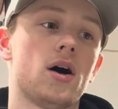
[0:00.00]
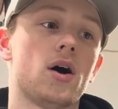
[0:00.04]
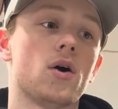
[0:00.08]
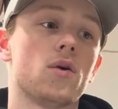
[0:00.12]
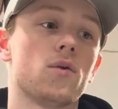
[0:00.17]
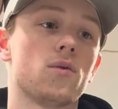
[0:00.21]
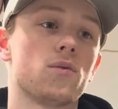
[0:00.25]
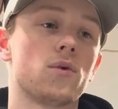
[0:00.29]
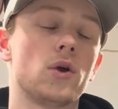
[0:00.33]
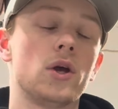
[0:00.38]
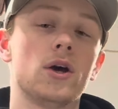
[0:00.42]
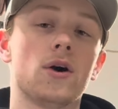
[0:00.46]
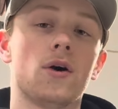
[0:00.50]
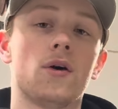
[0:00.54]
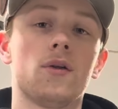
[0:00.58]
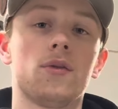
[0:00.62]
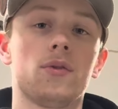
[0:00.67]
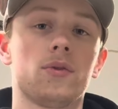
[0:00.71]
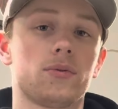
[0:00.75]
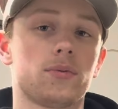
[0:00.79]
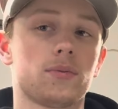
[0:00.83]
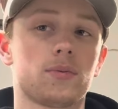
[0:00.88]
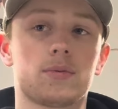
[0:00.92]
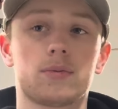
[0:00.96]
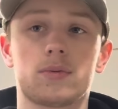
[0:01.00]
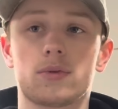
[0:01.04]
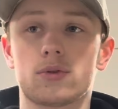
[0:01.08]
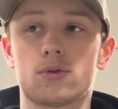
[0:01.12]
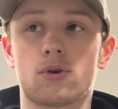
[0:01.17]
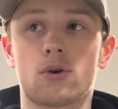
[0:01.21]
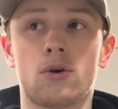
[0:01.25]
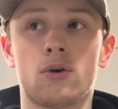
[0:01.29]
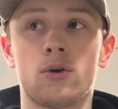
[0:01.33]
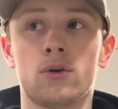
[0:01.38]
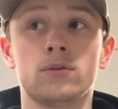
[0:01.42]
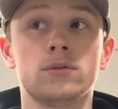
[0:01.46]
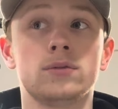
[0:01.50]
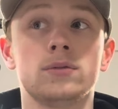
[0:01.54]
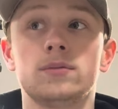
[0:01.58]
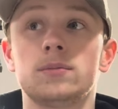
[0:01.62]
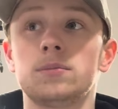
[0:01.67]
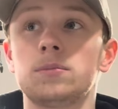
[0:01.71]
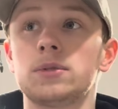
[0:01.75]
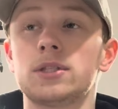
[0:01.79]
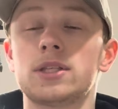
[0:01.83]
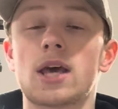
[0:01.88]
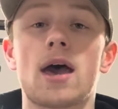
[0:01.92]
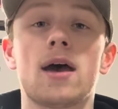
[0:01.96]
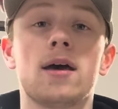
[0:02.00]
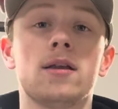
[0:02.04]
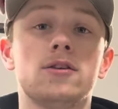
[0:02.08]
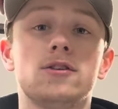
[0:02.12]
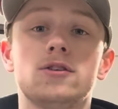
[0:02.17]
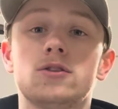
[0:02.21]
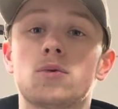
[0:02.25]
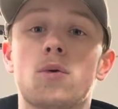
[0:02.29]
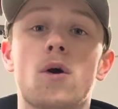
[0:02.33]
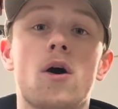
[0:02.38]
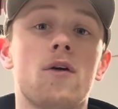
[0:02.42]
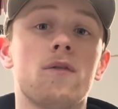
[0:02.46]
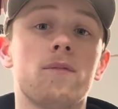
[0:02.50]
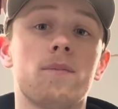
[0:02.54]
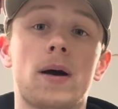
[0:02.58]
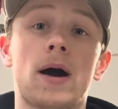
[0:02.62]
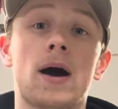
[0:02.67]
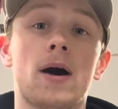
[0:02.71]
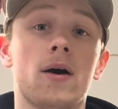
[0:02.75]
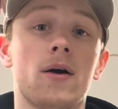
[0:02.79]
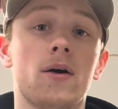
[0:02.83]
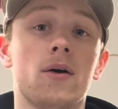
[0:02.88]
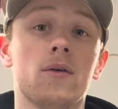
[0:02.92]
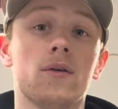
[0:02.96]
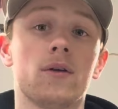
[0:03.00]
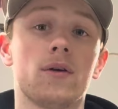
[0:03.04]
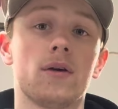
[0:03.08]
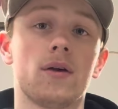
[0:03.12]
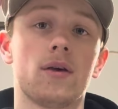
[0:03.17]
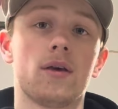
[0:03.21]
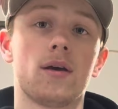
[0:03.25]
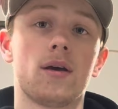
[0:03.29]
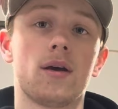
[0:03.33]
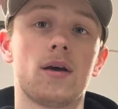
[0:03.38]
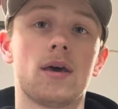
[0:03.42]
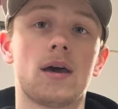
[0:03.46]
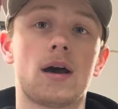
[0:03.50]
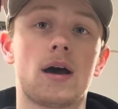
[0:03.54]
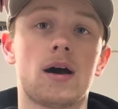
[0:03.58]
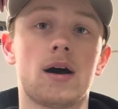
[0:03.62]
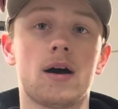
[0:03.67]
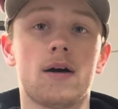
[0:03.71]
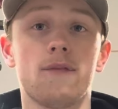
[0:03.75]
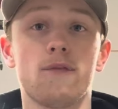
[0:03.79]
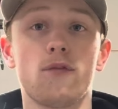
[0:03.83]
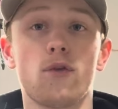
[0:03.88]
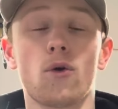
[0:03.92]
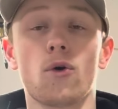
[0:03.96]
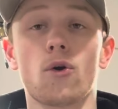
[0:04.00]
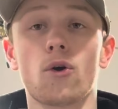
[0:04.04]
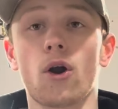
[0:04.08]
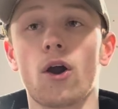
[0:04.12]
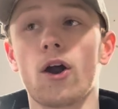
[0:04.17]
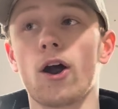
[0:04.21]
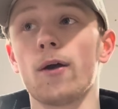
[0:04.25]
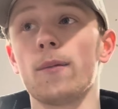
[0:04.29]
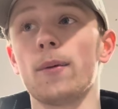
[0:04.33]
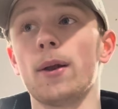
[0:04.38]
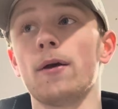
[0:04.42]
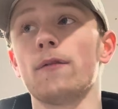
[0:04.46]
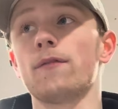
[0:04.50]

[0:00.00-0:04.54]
reel, throwing 10, 12 pound fluorocarbon.